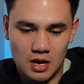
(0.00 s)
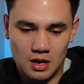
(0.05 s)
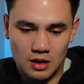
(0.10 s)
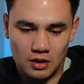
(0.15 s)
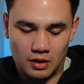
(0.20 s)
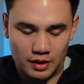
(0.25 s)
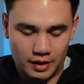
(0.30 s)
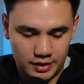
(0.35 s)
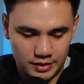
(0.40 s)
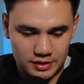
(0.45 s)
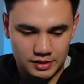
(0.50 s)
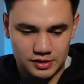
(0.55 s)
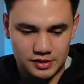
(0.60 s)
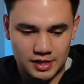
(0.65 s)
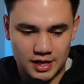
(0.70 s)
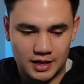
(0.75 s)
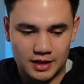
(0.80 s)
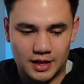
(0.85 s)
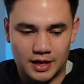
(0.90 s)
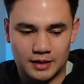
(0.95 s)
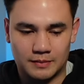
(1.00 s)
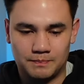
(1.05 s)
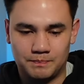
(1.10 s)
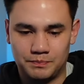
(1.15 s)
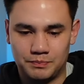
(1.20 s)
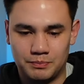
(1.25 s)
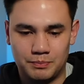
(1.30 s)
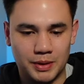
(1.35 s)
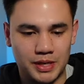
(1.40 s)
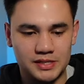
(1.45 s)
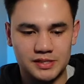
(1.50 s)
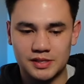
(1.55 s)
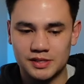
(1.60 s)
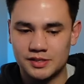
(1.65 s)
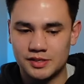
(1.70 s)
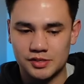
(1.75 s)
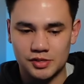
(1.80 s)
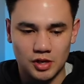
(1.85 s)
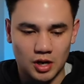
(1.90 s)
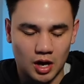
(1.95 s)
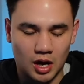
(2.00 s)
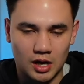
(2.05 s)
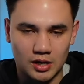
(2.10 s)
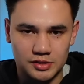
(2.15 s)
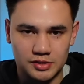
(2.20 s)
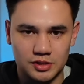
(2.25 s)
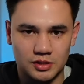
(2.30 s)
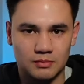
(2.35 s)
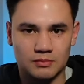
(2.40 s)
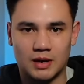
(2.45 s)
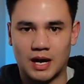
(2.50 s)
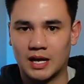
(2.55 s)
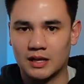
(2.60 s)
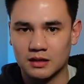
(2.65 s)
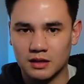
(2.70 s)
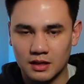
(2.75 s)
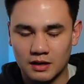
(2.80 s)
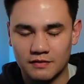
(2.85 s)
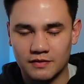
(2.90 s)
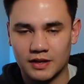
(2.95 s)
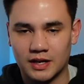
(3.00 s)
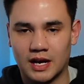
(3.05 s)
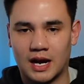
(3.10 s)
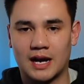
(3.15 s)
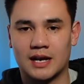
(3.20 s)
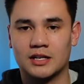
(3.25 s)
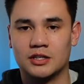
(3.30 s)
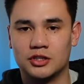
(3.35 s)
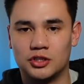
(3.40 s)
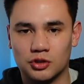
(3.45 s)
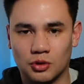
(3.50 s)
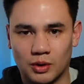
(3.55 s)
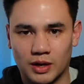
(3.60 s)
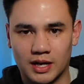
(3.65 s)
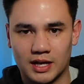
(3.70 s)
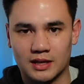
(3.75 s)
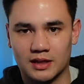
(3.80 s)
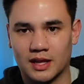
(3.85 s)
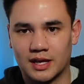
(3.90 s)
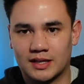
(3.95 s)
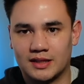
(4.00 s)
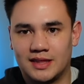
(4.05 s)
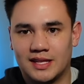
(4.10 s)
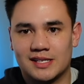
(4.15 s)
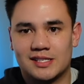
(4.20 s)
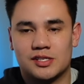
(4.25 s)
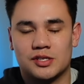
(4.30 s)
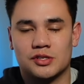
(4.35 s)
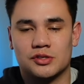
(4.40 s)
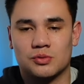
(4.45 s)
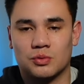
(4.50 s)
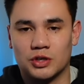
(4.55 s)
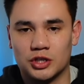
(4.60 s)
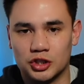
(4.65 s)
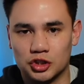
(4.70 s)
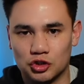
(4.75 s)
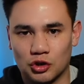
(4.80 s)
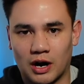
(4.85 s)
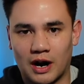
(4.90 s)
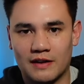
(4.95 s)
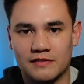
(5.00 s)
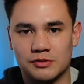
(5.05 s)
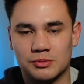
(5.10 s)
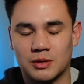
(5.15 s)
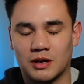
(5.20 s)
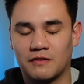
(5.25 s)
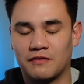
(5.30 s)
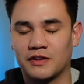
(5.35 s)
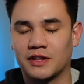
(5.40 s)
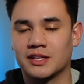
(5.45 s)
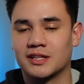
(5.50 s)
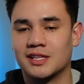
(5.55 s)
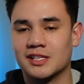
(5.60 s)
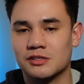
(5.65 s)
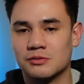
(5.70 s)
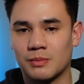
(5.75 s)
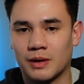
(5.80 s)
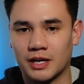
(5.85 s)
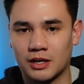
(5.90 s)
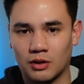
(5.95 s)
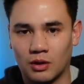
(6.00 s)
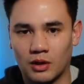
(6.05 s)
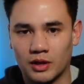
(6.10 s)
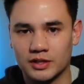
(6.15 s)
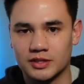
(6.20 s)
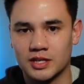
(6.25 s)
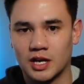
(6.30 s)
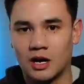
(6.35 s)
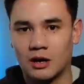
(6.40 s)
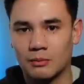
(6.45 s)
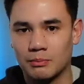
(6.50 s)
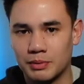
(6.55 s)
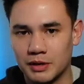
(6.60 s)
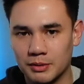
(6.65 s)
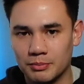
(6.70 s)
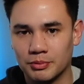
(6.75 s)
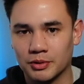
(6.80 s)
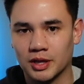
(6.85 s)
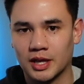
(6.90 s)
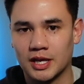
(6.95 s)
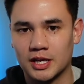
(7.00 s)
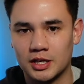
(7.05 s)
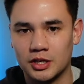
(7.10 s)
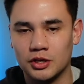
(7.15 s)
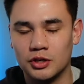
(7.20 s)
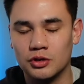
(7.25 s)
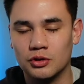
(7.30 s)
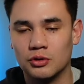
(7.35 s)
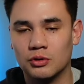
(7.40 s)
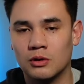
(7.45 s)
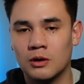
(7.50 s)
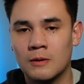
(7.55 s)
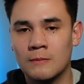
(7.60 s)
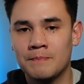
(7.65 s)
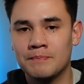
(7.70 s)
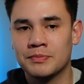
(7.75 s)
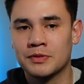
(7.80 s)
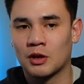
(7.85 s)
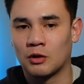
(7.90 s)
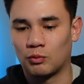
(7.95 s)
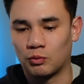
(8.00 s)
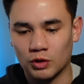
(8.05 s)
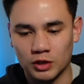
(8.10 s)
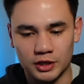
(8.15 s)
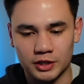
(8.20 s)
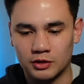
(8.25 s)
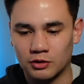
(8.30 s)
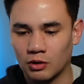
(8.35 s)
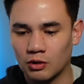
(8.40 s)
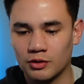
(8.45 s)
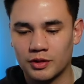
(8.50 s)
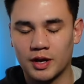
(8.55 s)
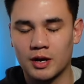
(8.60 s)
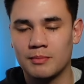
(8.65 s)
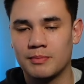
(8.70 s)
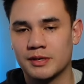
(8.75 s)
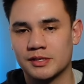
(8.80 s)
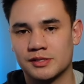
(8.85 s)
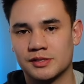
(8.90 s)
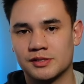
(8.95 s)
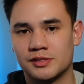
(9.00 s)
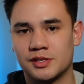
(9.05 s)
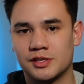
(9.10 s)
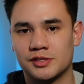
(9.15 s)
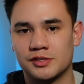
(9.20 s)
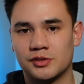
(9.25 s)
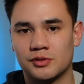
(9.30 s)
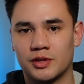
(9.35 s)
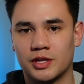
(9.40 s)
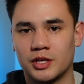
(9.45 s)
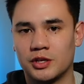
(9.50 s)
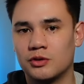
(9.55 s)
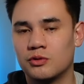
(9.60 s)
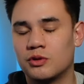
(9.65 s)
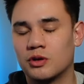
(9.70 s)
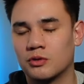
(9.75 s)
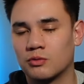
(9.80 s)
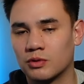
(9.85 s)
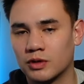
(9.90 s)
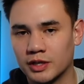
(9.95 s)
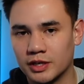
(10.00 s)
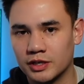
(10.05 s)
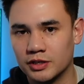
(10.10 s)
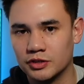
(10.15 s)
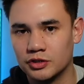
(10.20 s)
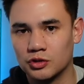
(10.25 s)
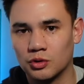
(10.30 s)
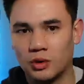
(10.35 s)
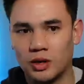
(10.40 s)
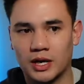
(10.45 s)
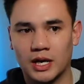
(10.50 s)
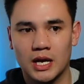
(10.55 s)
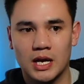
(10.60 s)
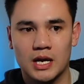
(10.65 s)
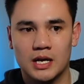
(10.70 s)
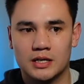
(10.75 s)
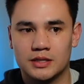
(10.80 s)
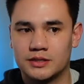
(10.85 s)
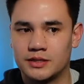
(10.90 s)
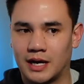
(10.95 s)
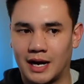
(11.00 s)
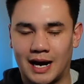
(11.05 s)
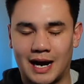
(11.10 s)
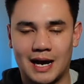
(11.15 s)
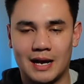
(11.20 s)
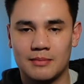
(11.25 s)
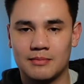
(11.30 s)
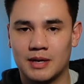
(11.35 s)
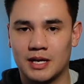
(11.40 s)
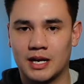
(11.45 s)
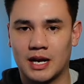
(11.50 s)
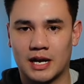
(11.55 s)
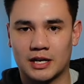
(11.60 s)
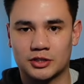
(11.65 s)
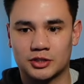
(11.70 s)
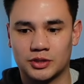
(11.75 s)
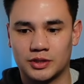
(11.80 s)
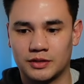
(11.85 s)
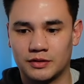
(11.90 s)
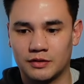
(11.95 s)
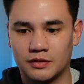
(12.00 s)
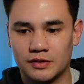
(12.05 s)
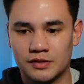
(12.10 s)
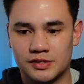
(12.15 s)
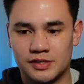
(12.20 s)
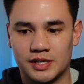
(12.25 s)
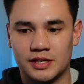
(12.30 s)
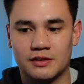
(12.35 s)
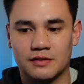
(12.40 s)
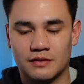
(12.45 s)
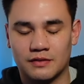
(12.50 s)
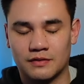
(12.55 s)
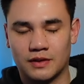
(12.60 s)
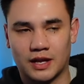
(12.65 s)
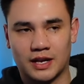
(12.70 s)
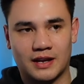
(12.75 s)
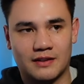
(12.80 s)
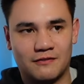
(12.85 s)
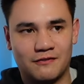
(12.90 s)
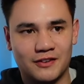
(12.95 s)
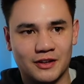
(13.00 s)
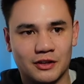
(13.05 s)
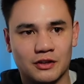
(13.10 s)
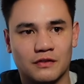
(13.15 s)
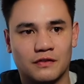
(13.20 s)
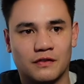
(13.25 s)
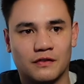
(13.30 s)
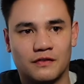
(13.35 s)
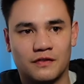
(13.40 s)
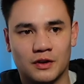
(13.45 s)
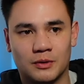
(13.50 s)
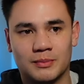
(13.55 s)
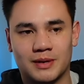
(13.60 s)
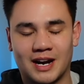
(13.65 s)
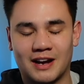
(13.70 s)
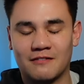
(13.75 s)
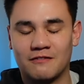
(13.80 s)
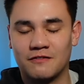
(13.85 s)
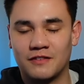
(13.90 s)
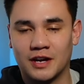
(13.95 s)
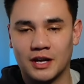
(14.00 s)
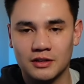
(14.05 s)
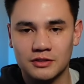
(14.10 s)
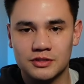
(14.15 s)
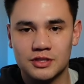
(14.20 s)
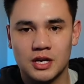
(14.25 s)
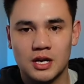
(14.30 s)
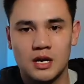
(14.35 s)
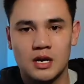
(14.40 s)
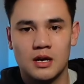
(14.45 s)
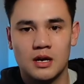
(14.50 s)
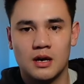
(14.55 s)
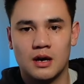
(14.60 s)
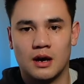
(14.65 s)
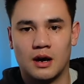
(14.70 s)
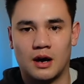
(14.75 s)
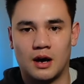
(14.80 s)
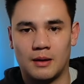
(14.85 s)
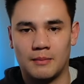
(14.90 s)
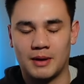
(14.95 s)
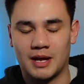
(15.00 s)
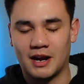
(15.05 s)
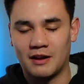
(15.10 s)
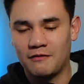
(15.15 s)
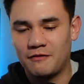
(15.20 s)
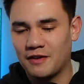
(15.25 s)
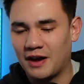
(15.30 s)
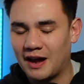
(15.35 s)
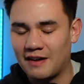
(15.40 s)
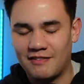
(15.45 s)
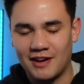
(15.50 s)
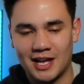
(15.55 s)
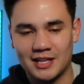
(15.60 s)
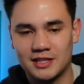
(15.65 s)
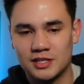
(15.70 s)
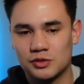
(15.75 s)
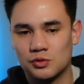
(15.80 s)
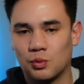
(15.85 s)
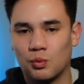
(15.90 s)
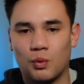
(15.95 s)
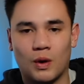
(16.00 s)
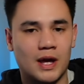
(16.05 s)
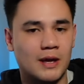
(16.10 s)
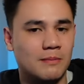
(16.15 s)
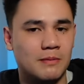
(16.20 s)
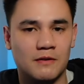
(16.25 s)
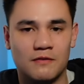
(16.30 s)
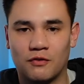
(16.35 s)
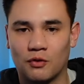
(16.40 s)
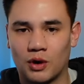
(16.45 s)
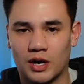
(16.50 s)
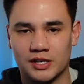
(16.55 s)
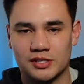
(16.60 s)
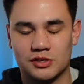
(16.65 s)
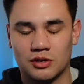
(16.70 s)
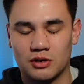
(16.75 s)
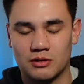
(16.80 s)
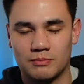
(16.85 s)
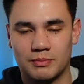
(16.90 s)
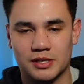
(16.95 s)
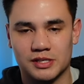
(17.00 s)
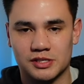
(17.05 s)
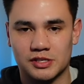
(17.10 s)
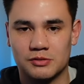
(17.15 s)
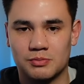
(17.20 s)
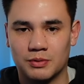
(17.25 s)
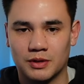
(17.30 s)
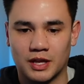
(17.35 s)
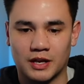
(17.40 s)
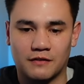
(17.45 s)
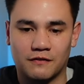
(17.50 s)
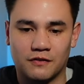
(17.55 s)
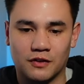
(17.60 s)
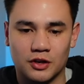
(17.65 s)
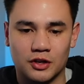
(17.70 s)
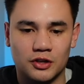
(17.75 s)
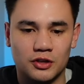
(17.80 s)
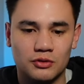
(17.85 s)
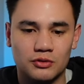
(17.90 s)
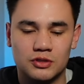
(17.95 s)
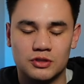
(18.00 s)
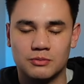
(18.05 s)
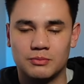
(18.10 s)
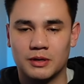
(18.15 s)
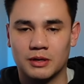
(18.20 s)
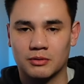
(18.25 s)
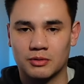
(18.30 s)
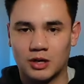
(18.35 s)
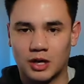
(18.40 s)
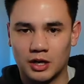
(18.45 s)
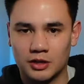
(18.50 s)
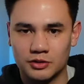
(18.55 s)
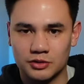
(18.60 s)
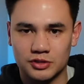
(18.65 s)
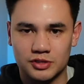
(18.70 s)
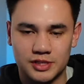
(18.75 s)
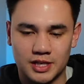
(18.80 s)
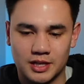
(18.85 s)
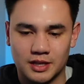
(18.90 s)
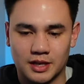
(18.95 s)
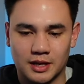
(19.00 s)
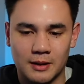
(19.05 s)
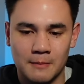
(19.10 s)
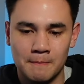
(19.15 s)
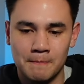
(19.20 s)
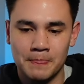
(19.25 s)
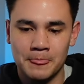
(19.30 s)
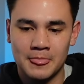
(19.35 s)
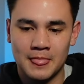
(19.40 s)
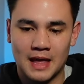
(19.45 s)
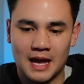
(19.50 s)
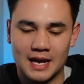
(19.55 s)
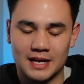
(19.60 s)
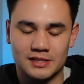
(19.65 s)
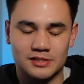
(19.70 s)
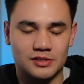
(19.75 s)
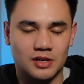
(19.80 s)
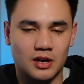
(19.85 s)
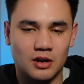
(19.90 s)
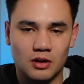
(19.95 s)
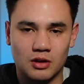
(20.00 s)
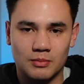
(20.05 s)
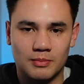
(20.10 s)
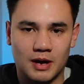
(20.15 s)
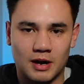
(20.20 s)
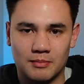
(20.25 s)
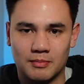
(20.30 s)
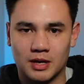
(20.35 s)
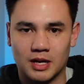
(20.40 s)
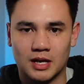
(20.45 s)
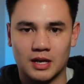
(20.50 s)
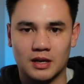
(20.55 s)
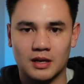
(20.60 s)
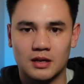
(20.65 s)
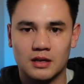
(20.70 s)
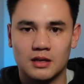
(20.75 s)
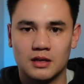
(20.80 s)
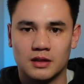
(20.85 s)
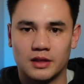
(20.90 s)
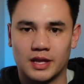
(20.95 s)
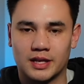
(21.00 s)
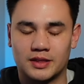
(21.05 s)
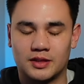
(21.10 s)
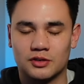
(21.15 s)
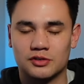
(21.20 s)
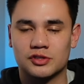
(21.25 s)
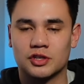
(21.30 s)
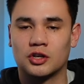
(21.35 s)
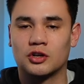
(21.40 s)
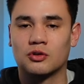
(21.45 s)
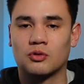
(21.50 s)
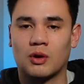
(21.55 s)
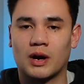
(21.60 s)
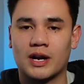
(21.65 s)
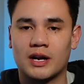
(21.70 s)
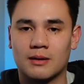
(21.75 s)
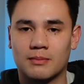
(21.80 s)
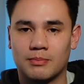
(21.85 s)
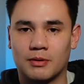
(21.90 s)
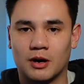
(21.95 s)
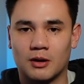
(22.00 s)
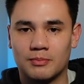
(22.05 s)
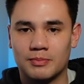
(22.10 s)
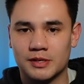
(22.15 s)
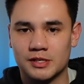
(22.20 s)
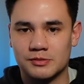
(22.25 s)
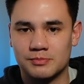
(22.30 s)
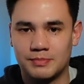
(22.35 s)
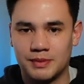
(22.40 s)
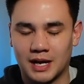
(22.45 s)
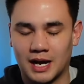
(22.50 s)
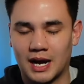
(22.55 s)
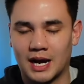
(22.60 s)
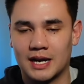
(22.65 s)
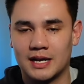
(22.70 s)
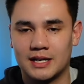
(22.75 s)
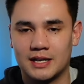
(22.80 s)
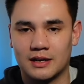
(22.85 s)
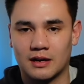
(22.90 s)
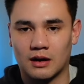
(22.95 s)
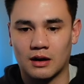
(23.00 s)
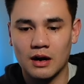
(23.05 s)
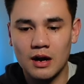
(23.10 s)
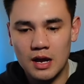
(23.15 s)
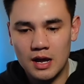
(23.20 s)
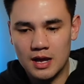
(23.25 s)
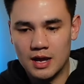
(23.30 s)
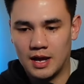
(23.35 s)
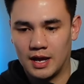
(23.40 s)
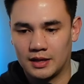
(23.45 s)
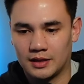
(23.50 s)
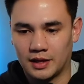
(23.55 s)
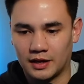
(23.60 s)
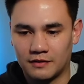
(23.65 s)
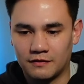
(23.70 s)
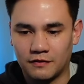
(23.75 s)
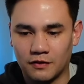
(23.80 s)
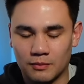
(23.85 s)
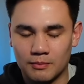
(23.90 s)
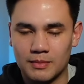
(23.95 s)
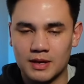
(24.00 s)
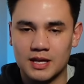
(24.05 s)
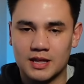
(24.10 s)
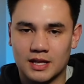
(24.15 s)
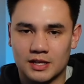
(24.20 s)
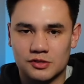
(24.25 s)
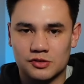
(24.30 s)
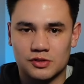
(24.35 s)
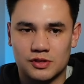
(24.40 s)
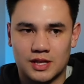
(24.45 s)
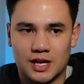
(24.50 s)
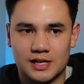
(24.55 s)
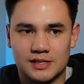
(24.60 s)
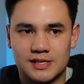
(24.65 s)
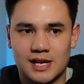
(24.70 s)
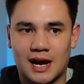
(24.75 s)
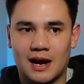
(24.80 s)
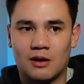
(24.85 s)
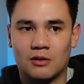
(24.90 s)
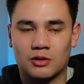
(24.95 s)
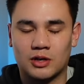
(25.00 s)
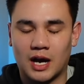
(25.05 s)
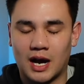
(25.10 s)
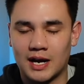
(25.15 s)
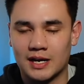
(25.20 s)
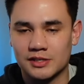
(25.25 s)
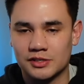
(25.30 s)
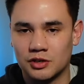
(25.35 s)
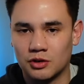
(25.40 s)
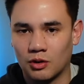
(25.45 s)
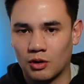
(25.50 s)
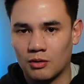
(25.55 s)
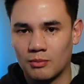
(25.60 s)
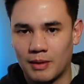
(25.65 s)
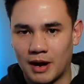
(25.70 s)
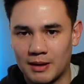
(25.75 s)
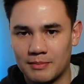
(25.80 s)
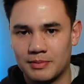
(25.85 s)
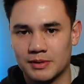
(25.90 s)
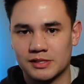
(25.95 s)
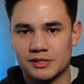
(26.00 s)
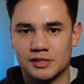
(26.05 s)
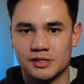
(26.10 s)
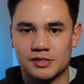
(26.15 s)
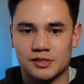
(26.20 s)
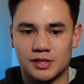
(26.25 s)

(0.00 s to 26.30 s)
all that to say like business is awesome i love it i enjoy it like this is what drives me i feel like this is my calling to help people like you really grow their businesses so that you can really enjoy time and actually see the, like feel the fulfillment i've felt um, and I've, I've had this way before i started business but like for you to be able to understand like hey, it's not all about money. Like there's a greater purpose behind here. And like for me, that's that's how God has grown my business.